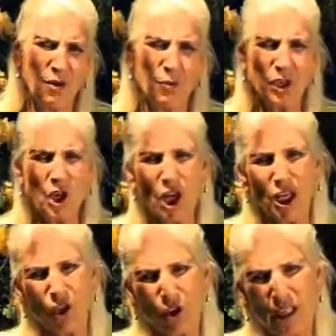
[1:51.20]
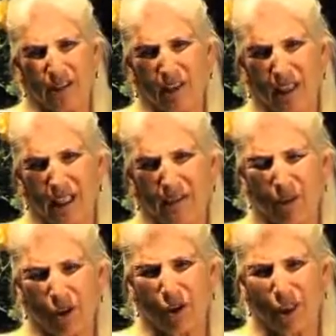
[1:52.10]
We're calling good evil and
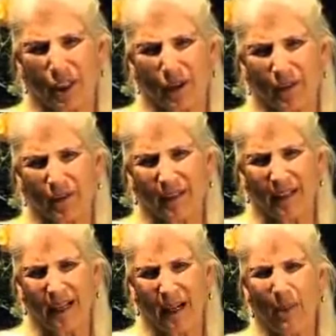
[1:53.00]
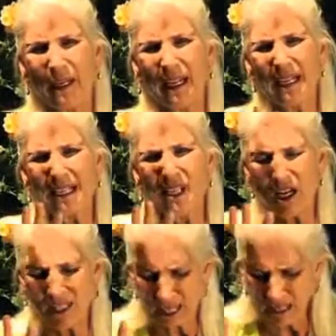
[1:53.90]
evil good here. But let's
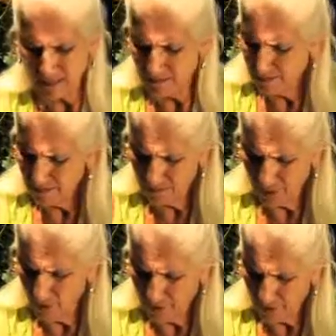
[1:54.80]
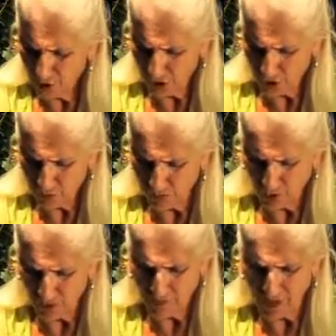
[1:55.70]
not get overcharged with
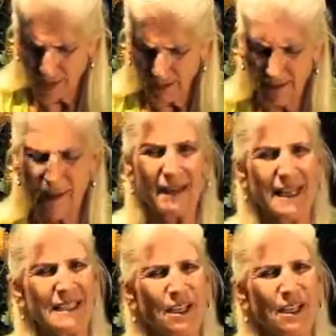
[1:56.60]
all of that. Let's